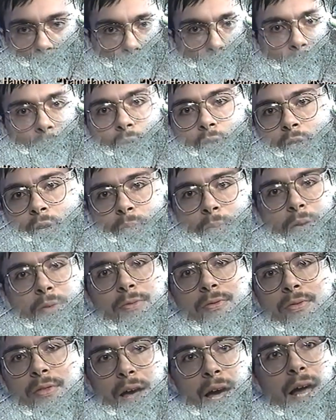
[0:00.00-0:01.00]
told
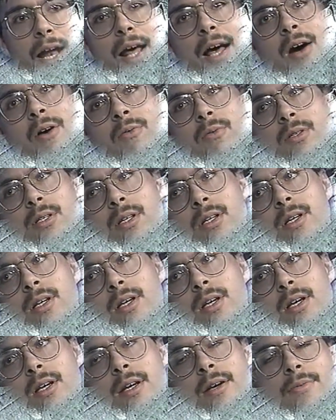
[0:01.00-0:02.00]
Germany flat out,
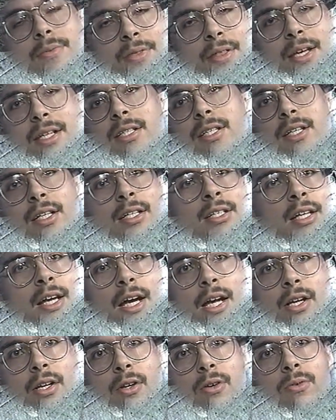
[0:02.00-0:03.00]
if this
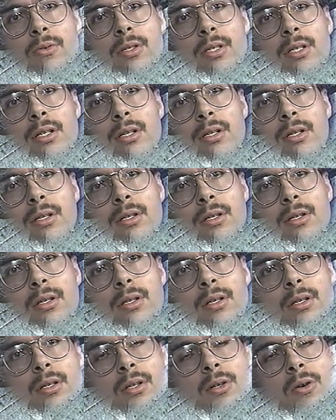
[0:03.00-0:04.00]
continues,
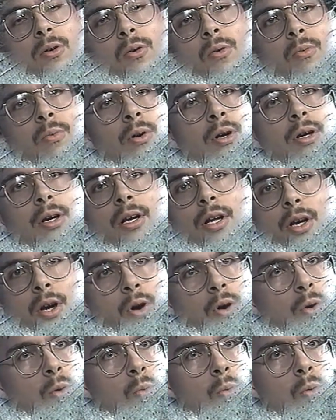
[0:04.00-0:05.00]
we're going to
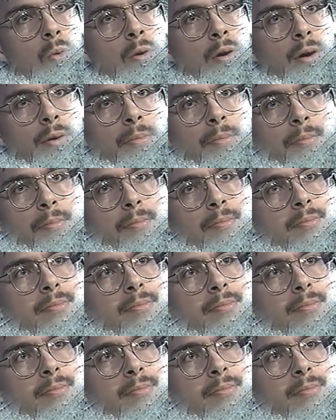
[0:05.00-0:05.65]
go to war.